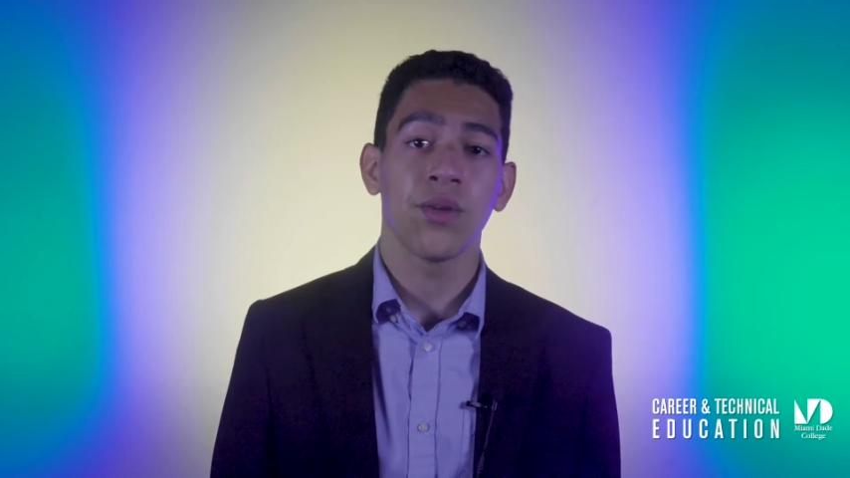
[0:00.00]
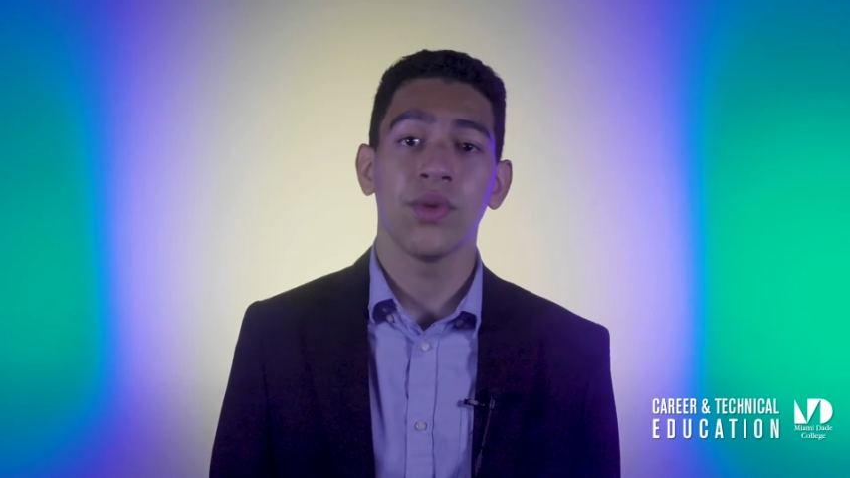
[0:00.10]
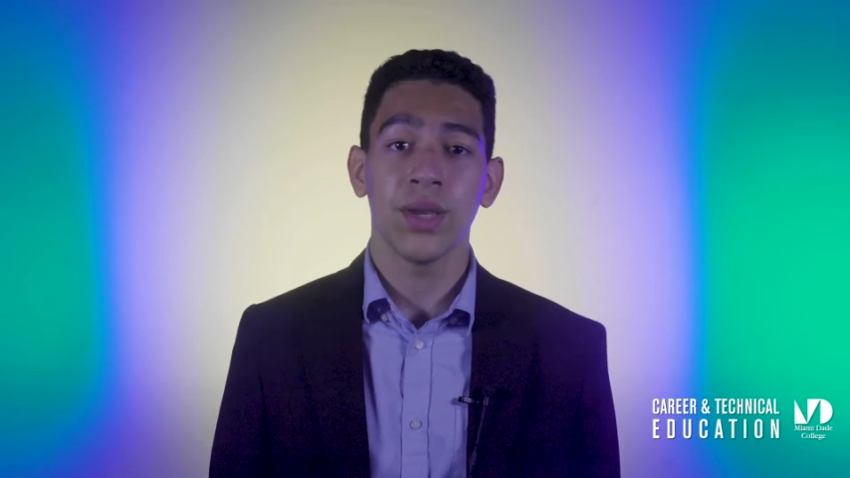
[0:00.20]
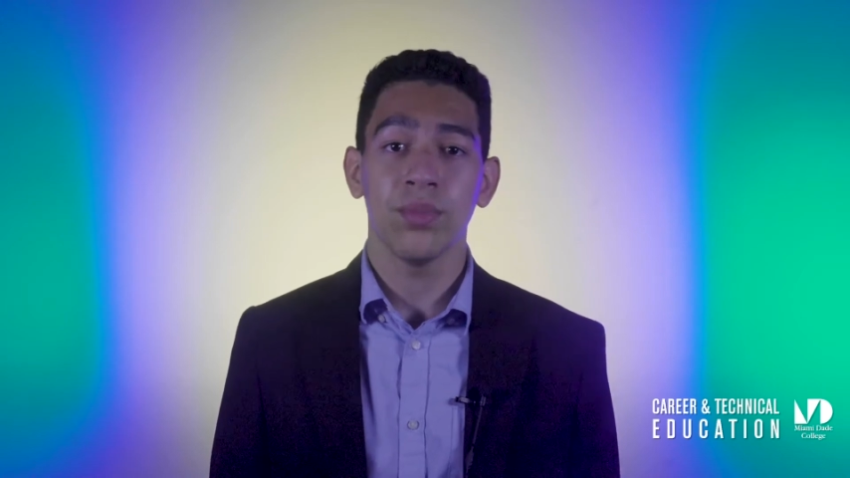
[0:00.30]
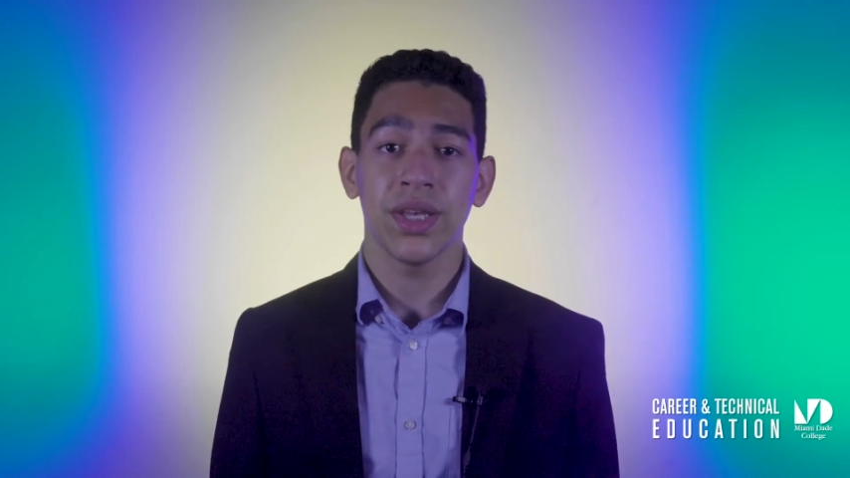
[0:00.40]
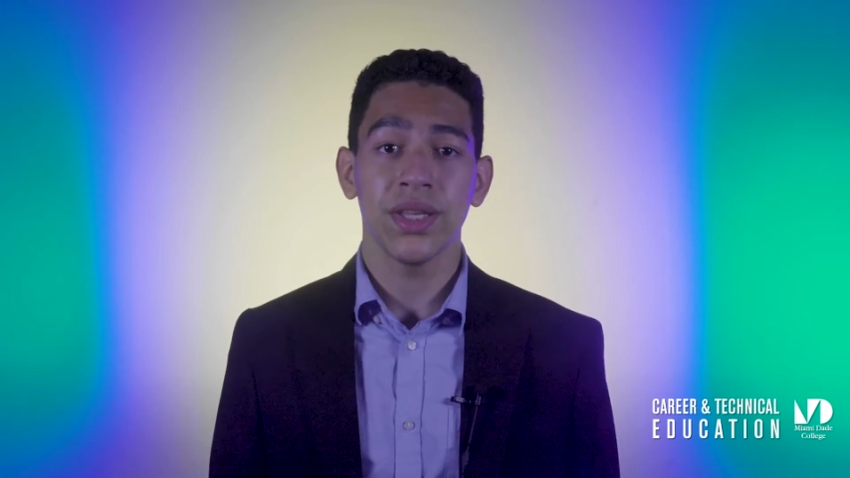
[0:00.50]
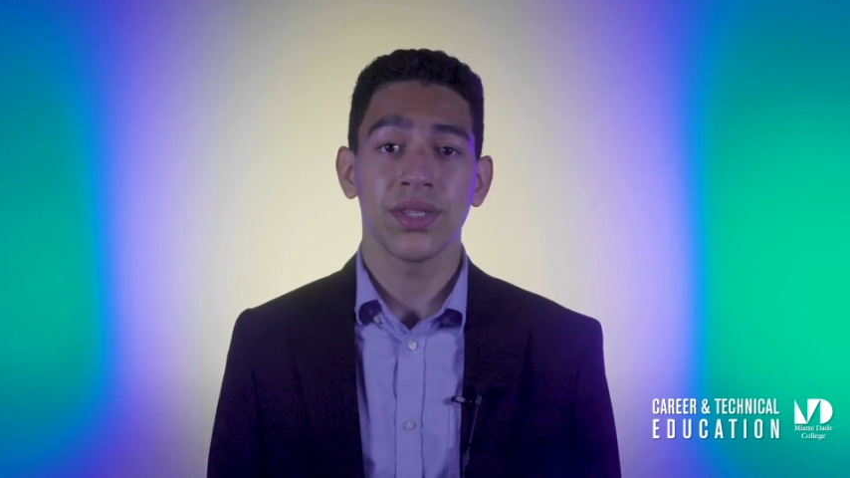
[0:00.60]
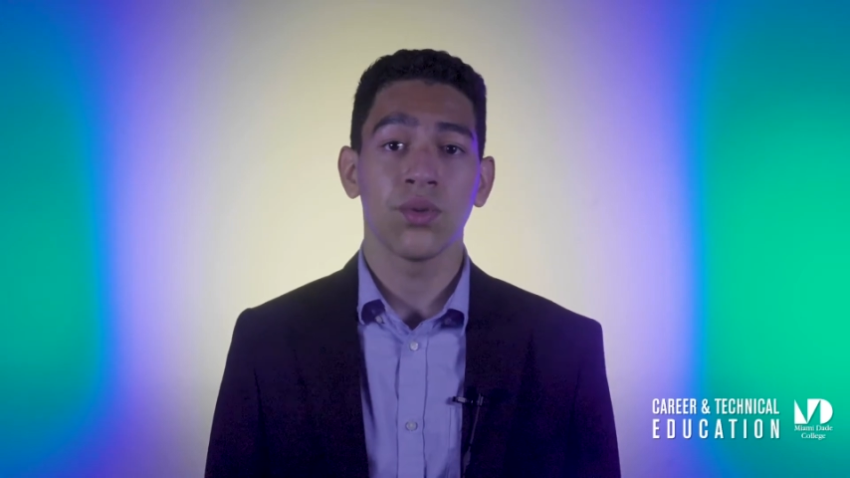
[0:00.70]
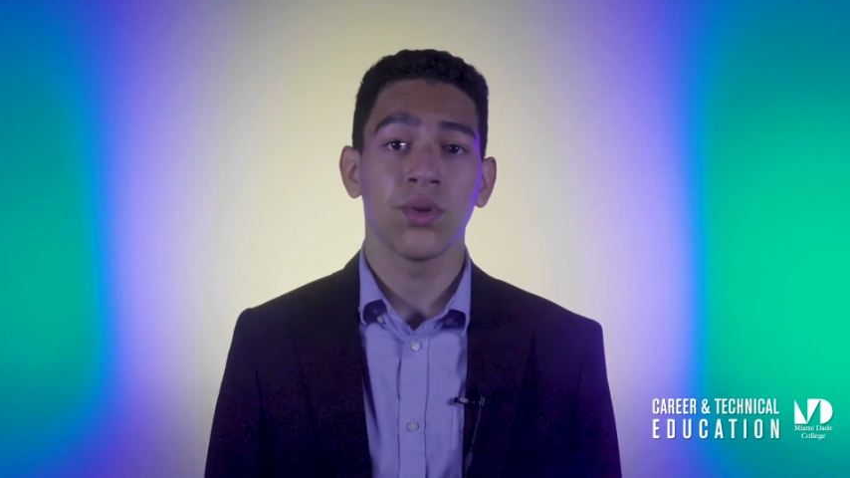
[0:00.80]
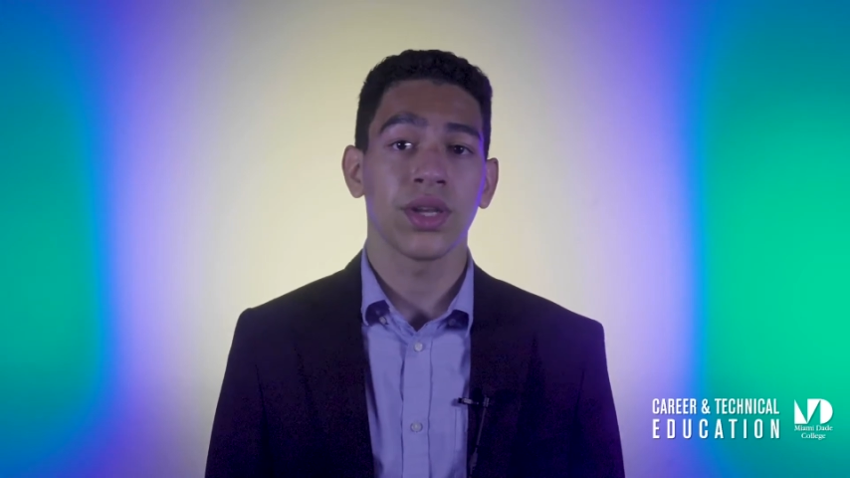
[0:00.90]
when I begin
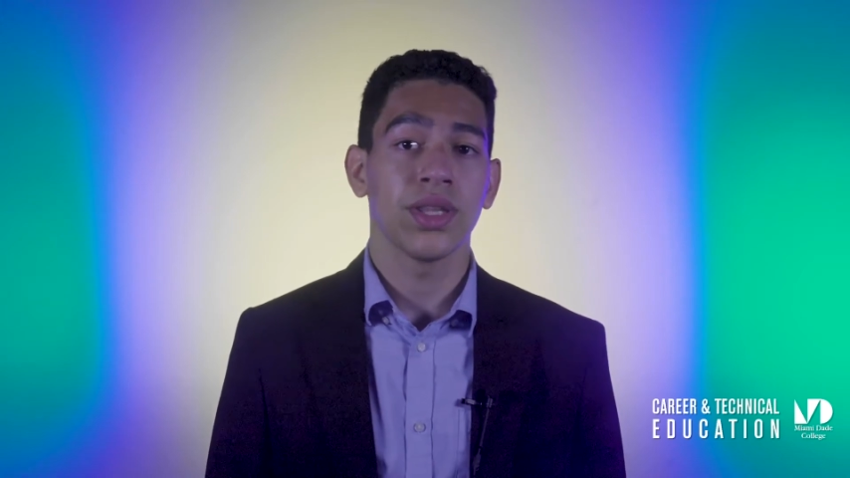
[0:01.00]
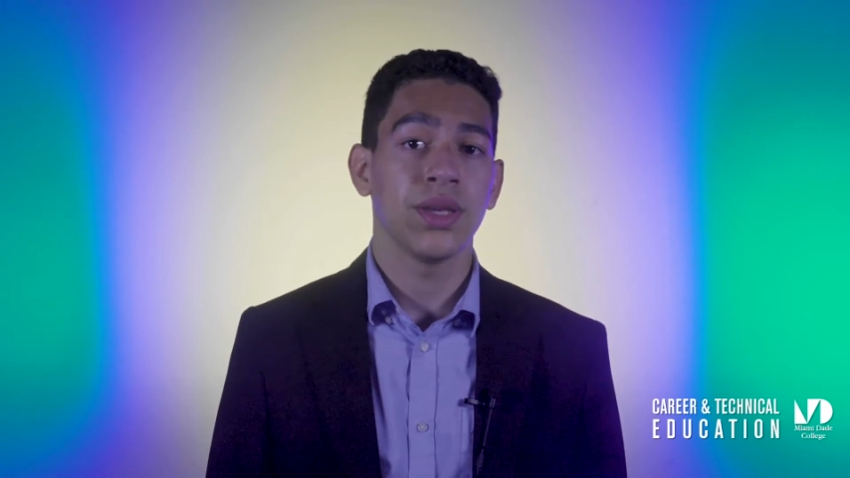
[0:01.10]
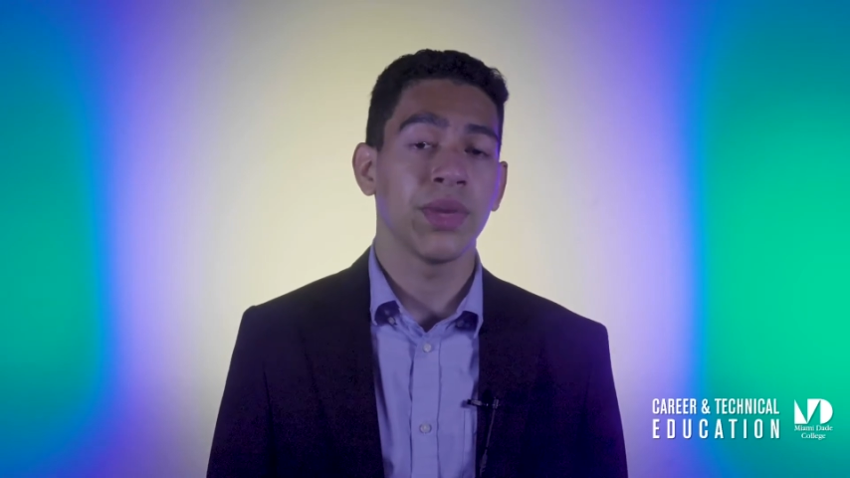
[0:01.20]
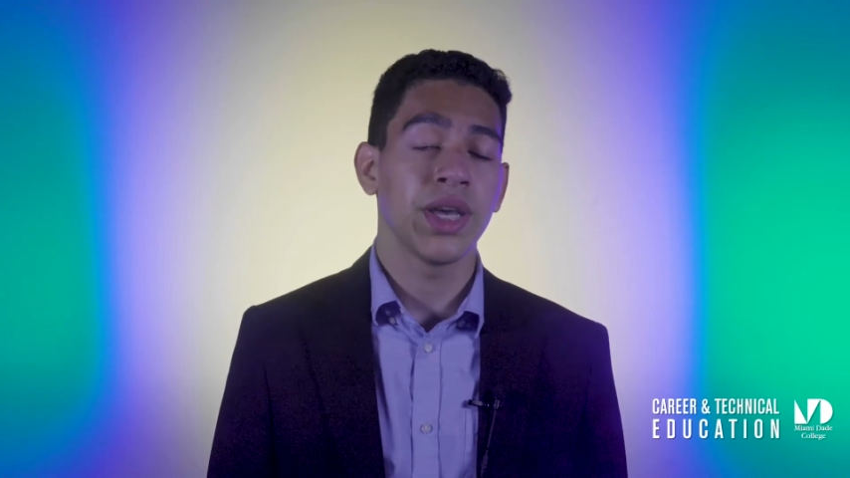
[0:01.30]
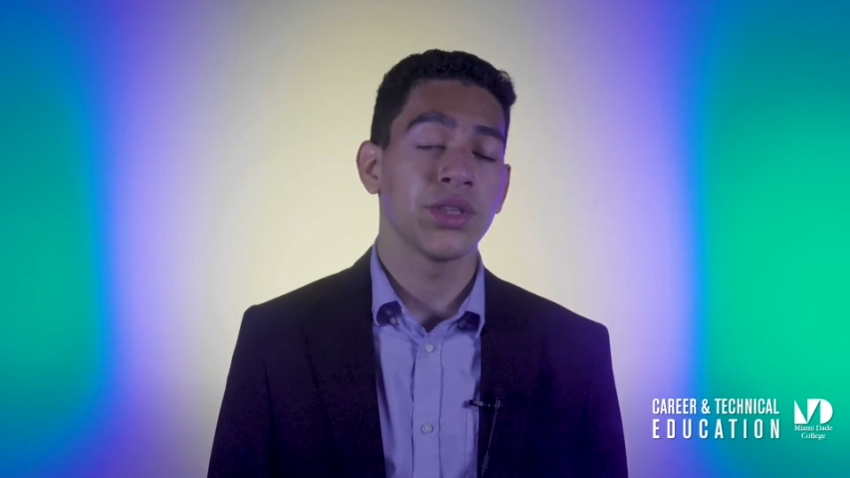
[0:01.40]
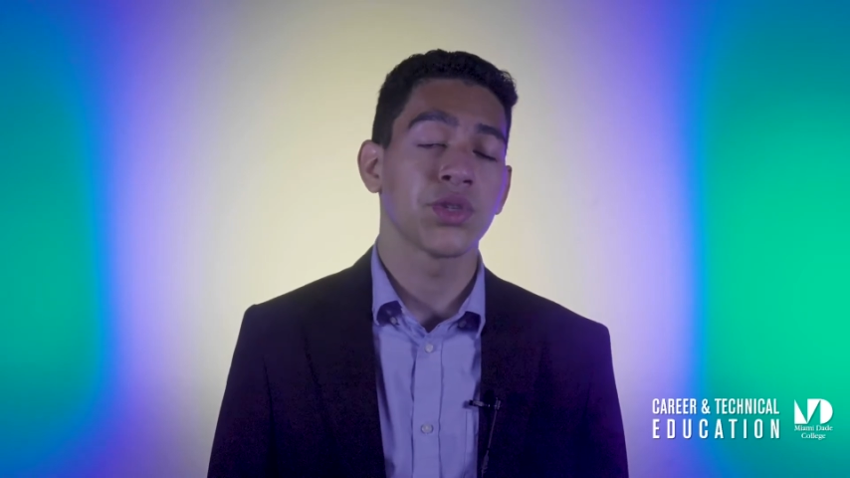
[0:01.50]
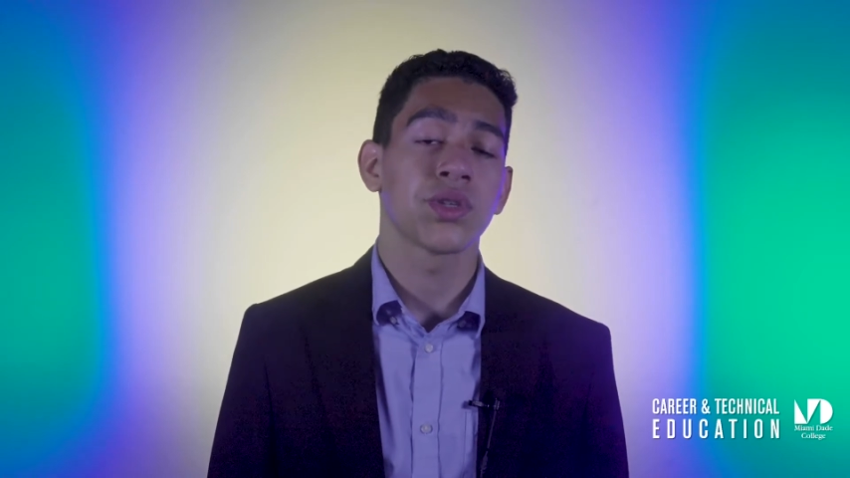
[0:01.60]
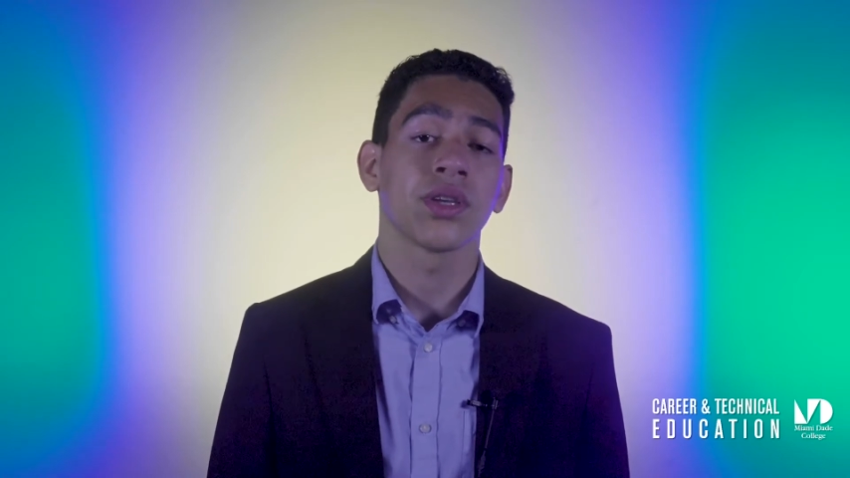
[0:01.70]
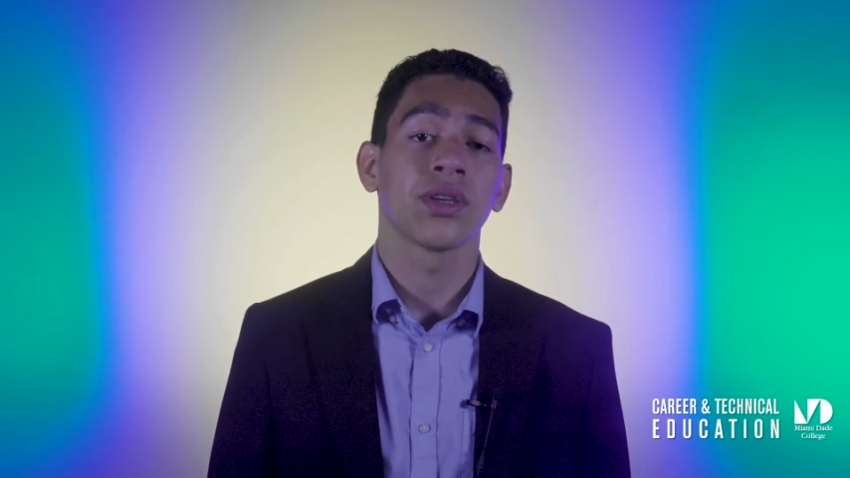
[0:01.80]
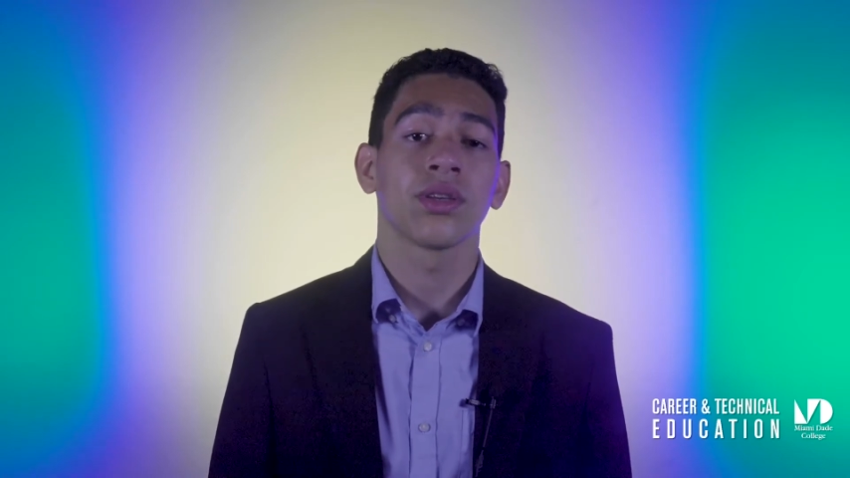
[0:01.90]
to work in my industry.